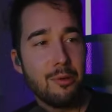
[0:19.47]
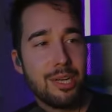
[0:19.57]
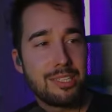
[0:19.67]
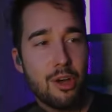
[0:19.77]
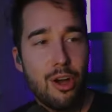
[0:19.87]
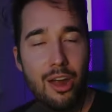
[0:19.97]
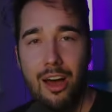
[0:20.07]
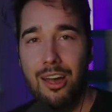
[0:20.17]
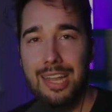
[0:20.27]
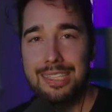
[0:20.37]
What's going
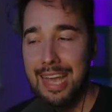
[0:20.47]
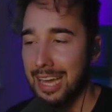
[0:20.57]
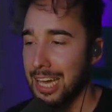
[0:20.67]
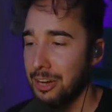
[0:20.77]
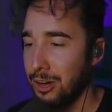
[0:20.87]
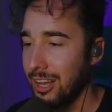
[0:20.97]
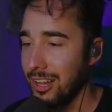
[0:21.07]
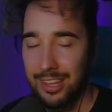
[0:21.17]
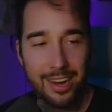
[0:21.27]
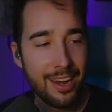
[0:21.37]
on? It's like a
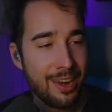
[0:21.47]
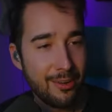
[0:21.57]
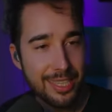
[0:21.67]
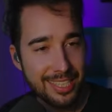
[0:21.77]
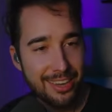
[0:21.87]
grill here. What's